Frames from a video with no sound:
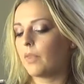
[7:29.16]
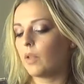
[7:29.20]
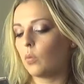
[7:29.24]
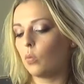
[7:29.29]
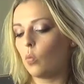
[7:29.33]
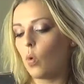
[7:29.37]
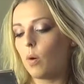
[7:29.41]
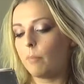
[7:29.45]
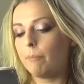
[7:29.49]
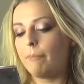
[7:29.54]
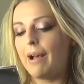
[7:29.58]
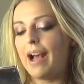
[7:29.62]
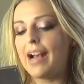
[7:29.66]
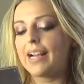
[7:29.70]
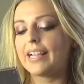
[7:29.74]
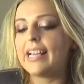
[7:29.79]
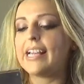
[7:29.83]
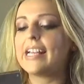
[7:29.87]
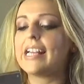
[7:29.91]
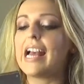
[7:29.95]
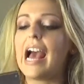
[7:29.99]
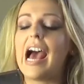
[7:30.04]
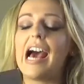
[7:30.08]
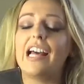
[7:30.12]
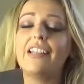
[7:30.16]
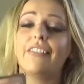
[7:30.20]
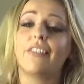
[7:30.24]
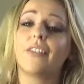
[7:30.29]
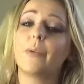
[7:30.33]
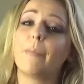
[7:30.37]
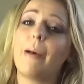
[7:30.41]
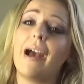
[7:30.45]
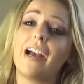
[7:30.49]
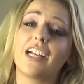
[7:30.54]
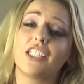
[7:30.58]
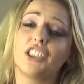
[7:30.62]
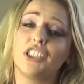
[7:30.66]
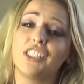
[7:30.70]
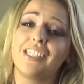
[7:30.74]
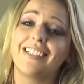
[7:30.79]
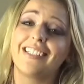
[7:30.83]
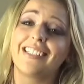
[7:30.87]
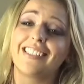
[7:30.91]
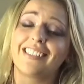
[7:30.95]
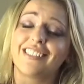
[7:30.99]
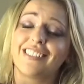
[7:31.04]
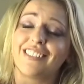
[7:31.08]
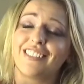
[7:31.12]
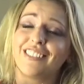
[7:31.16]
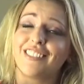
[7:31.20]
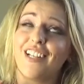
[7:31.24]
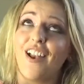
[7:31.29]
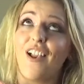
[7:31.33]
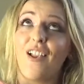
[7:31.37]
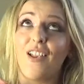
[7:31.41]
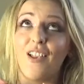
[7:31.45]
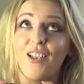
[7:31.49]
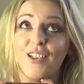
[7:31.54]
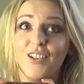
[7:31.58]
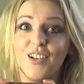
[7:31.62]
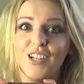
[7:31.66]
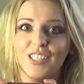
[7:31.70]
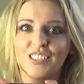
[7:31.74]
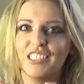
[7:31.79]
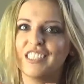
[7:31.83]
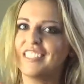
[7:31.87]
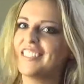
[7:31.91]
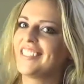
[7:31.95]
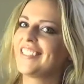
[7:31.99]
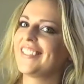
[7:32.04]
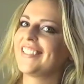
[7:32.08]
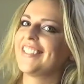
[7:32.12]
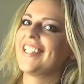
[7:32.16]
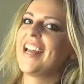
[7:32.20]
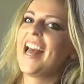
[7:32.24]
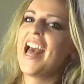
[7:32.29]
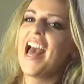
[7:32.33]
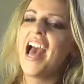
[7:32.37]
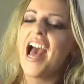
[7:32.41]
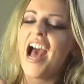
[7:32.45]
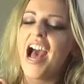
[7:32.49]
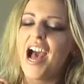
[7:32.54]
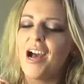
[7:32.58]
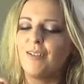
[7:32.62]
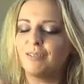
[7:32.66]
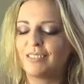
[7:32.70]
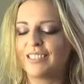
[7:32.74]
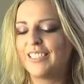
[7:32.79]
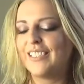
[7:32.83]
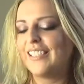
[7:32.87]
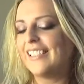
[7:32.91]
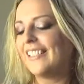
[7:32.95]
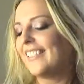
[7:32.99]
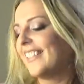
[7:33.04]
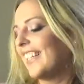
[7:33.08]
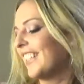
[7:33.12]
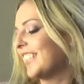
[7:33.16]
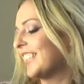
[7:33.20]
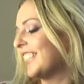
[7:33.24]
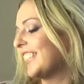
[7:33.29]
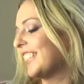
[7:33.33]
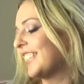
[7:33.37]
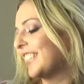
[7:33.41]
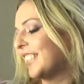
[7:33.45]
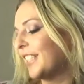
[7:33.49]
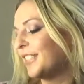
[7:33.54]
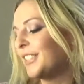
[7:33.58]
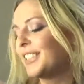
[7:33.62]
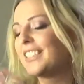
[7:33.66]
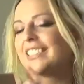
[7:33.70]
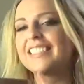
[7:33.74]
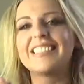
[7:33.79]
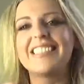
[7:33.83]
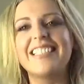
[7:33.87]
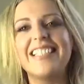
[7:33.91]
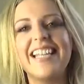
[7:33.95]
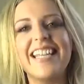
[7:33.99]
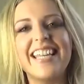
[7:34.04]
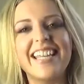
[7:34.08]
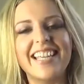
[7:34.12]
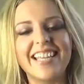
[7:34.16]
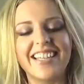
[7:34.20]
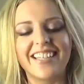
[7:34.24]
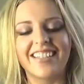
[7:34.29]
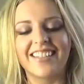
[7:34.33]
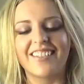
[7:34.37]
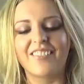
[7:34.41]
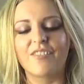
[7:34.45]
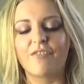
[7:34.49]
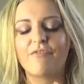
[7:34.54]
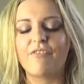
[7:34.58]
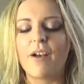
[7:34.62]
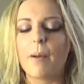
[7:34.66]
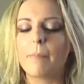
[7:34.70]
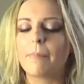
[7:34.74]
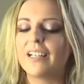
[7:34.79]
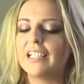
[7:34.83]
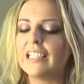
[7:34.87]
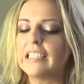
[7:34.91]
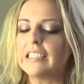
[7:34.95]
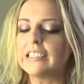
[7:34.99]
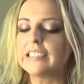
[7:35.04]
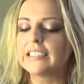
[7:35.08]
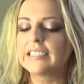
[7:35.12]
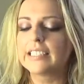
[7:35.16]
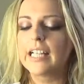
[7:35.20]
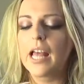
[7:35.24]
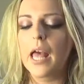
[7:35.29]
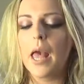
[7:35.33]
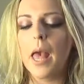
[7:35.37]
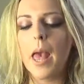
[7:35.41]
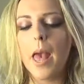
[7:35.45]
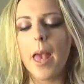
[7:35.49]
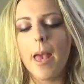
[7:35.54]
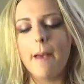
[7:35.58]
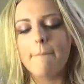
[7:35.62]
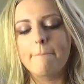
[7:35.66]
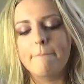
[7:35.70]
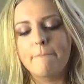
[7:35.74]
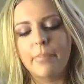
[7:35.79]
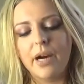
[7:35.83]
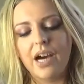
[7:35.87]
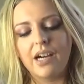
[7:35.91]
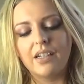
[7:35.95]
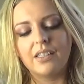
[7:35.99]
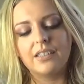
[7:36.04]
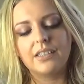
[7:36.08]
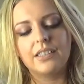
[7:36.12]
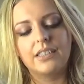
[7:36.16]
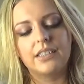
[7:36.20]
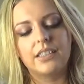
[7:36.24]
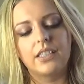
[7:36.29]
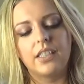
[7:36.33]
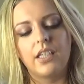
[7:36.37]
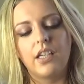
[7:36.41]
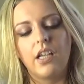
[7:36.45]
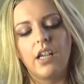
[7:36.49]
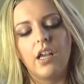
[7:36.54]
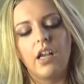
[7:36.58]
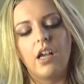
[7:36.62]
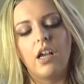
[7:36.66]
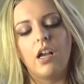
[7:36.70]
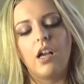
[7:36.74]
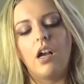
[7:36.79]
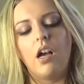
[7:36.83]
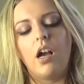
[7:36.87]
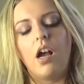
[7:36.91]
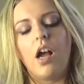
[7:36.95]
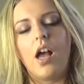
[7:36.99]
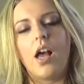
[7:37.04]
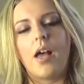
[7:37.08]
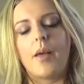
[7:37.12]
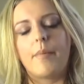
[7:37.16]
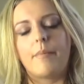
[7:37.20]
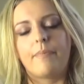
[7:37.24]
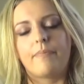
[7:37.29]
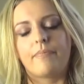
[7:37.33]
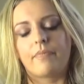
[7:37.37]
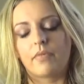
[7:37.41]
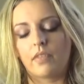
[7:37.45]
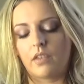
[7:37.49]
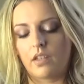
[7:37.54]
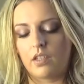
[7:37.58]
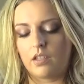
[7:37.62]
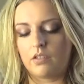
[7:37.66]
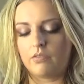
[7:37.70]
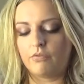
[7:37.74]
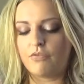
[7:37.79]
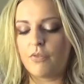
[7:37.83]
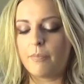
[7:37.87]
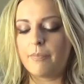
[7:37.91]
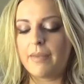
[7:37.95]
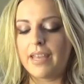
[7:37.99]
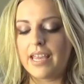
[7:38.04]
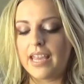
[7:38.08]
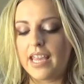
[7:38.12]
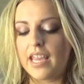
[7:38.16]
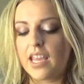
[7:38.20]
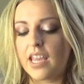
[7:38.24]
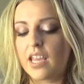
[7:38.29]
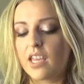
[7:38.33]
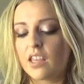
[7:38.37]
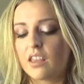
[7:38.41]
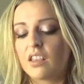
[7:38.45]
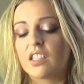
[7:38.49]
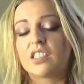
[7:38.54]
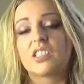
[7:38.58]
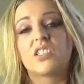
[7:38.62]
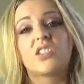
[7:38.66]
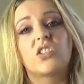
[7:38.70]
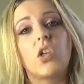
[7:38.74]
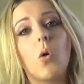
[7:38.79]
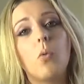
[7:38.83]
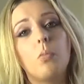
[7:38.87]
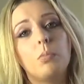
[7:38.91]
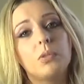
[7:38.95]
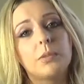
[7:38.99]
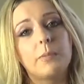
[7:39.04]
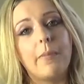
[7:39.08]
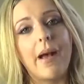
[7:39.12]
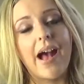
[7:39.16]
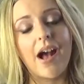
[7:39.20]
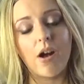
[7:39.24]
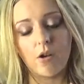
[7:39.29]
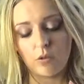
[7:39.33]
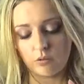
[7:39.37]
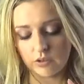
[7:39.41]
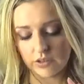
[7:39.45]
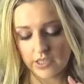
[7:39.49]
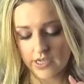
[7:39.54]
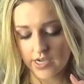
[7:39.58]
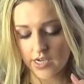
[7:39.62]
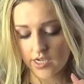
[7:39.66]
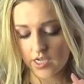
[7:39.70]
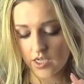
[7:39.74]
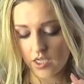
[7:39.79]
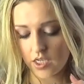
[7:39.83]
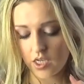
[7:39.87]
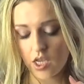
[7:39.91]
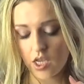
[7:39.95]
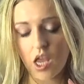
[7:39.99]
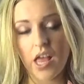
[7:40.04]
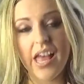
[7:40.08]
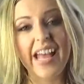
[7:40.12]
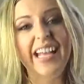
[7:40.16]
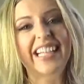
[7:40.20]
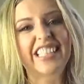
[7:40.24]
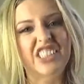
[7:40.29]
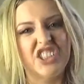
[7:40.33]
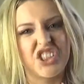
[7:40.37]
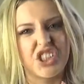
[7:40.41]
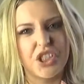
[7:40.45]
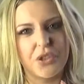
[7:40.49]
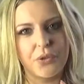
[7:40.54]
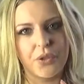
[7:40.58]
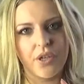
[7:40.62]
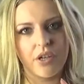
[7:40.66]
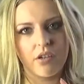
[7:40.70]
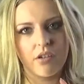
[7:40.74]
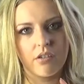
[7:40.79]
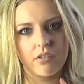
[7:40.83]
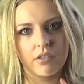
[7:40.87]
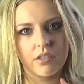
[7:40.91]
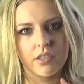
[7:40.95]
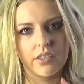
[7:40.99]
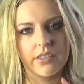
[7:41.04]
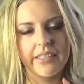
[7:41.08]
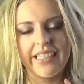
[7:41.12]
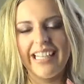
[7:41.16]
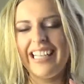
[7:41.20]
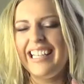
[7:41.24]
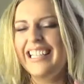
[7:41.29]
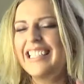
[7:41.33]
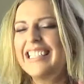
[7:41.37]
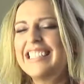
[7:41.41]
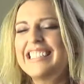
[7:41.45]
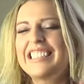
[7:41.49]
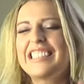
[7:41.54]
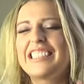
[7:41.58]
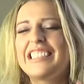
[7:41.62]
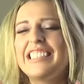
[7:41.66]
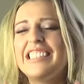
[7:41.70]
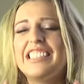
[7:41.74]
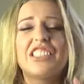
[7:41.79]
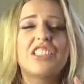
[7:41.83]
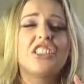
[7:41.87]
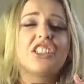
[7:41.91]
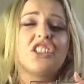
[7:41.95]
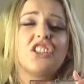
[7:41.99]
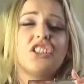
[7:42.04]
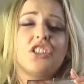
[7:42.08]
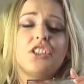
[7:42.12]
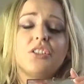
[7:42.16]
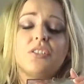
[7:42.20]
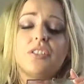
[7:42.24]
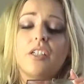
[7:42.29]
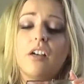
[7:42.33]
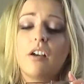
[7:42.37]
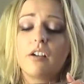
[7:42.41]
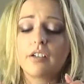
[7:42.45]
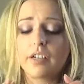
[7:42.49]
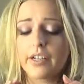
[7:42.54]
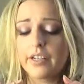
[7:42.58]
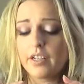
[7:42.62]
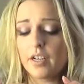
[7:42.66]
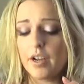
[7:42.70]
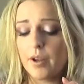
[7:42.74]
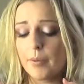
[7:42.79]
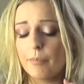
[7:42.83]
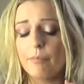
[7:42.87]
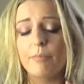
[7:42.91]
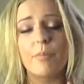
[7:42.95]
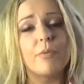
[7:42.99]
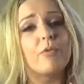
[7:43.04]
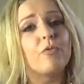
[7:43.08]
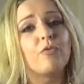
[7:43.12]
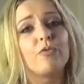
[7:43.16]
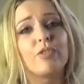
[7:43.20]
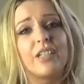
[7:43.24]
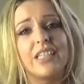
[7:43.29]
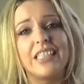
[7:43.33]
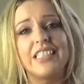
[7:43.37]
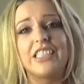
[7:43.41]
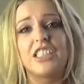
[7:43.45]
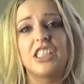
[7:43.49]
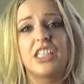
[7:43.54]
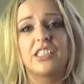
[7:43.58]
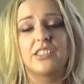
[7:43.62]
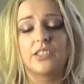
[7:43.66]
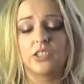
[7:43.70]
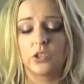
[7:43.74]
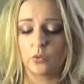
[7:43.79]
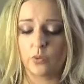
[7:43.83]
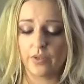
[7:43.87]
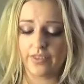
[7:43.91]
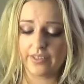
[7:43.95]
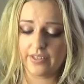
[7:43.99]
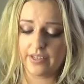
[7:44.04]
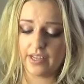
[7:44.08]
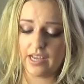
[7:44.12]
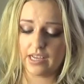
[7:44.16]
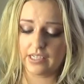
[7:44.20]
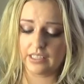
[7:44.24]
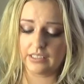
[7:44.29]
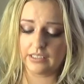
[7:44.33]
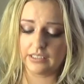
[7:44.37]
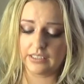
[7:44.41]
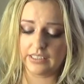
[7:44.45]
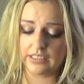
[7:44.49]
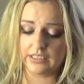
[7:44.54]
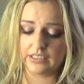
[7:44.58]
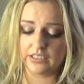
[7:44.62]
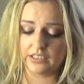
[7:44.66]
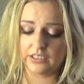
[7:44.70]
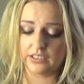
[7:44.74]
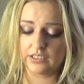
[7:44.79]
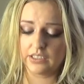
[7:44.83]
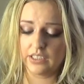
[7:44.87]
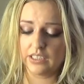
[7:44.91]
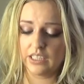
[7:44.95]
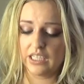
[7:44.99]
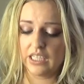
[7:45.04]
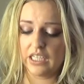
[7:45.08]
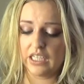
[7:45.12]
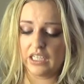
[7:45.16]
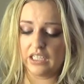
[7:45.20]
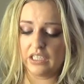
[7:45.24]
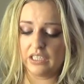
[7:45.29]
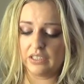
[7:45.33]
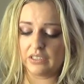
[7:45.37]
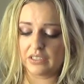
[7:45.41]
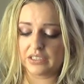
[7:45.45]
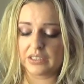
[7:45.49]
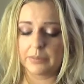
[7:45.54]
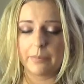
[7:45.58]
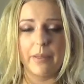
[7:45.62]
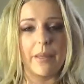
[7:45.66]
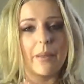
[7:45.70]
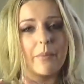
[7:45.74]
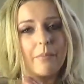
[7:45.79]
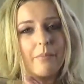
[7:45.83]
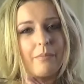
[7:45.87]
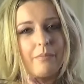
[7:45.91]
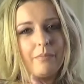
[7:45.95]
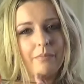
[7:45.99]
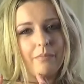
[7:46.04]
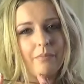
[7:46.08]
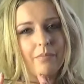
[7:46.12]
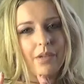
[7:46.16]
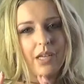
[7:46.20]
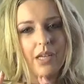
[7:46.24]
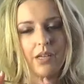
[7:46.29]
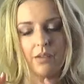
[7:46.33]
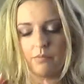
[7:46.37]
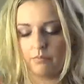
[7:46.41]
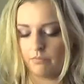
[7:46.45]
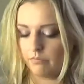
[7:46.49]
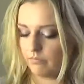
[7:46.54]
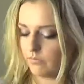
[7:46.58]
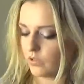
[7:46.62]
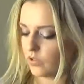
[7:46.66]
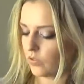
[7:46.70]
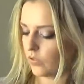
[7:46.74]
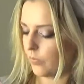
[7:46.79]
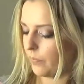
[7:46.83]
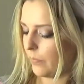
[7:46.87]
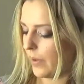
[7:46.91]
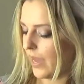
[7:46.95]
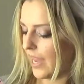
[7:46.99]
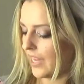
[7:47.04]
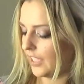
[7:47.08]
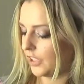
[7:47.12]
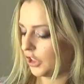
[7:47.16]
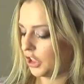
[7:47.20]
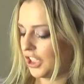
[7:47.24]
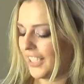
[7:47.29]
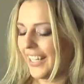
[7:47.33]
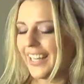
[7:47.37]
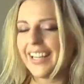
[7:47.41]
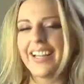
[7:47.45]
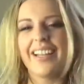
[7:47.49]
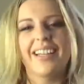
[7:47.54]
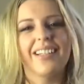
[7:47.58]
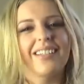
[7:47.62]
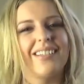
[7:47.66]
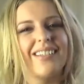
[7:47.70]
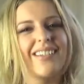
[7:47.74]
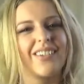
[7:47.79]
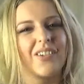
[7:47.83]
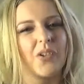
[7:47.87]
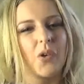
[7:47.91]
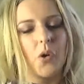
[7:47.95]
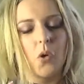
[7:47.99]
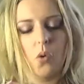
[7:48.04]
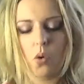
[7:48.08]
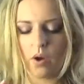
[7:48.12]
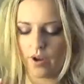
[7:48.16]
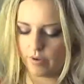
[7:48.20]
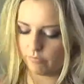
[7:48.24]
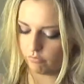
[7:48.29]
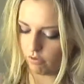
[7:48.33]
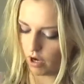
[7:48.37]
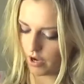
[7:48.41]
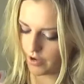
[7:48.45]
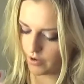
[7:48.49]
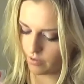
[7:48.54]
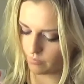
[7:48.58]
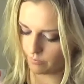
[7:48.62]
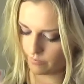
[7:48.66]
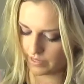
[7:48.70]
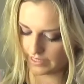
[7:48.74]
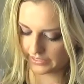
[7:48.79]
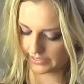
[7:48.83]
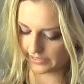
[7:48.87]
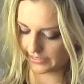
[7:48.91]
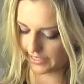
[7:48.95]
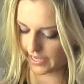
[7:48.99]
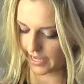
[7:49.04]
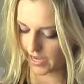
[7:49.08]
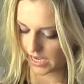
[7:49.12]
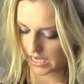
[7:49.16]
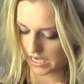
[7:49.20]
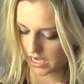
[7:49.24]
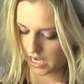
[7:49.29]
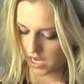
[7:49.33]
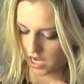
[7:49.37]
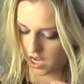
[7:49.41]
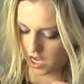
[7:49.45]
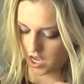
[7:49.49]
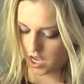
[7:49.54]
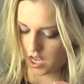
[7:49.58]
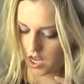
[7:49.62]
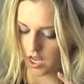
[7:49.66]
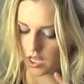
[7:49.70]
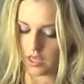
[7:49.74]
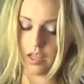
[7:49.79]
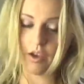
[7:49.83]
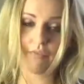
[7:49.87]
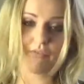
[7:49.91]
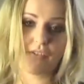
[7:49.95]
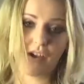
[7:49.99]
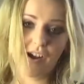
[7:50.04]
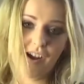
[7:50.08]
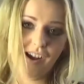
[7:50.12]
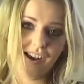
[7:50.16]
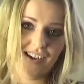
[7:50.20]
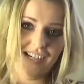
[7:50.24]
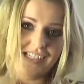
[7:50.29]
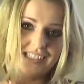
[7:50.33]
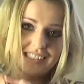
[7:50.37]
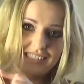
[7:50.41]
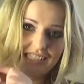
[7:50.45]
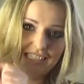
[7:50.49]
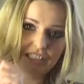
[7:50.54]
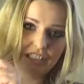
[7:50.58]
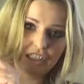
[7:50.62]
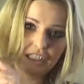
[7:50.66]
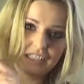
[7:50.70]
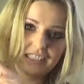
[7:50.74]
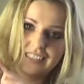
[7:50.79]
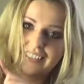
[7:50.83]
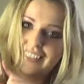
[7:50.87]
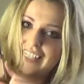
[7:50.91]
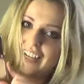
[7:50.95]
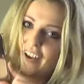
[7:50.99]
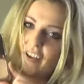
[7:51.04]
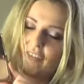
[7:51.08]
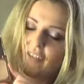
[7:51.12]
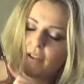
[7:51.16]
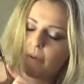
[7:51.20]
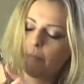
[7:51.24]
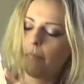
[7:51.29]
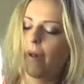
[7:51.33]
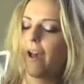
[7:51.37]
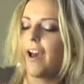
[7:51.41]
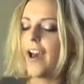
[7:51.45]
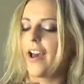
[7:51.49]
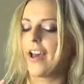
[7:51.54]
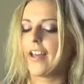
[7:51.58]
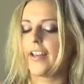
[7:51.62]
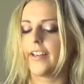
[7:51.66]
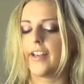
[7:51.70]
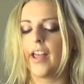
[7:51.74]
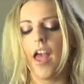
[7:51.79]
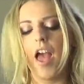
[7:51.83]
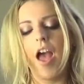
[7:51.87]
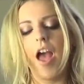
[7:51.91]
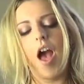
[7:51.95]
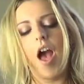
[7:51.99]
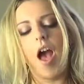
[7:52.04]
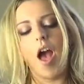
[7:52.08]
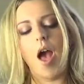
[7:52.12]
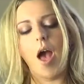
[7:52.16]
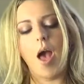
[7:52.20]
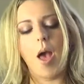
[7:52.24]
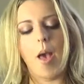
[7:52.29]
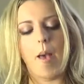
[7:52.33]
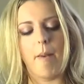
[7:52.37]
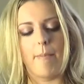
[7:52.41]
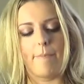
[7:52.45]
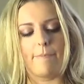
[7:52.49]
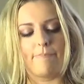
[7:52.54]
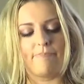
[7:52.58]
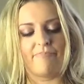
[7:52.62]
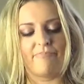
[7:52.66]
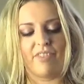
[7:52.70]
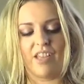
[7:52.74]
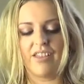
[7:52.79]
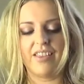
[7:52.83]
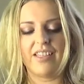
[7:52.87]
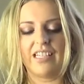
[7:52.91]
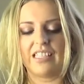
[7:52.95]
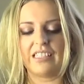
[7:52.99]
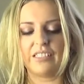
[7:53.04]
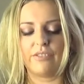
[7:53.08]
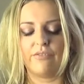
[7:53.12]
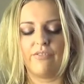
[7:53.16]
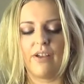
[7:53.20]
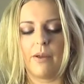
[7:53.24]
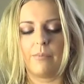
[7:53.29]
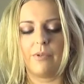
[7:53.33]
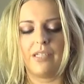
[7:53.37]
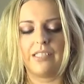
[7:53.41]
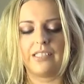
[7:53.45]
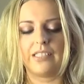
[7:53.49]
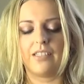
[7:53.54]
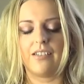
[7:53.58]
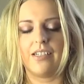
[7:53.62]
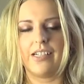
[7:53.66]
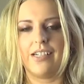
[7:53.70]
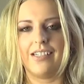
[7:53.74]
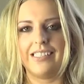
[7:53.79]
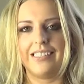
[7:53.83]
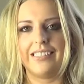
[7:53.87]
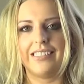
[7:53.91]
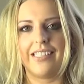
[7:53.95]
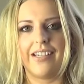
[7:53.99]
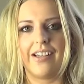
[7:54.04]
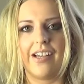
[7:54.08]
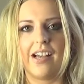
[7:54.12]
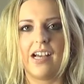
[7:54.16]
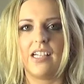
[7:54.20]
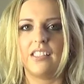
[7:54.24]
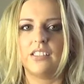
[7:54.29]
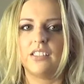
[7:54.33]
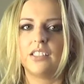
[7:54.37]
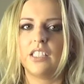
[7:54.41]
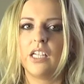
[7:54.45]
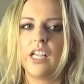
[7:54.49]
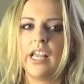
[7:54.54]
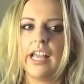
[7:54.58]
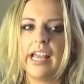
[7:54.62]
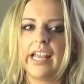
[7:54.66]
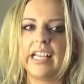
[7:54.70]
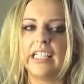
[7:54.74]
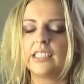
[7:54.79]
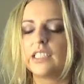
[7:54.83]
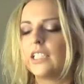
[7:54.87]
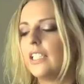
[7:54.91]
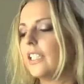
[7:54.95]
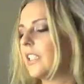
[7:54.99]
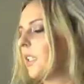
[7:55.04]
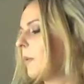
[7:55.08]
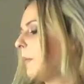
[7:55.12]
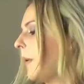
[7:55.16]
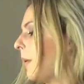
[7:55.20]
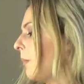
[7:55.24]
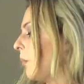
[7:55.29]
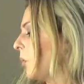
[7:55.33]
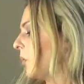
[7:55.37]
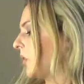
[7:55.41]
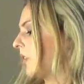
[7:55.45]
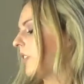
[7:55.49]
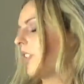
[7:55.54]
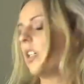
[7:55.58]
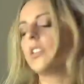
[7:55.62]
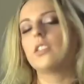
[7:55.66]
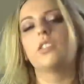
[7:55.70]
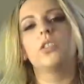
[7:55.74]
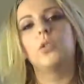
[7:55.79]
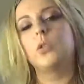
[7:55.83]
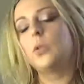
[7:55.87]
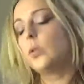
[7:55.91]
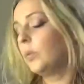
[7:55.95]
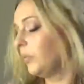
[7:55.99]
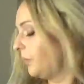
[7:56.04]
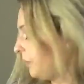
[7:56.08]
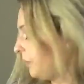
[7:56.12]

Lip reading: one packet, and the packaging is just luscious. Absolutely luscious, so sleek and fabulous. But for me, the Sculpt powder is too dark. It's just too dark, and I've been really gentle with it, and it just looks a bit sort of patchy and not quite right on my skin. Love the highlighter. As you can see, I've hit pan. I think it's a fabulous highlighter, and it's a little bit more subtle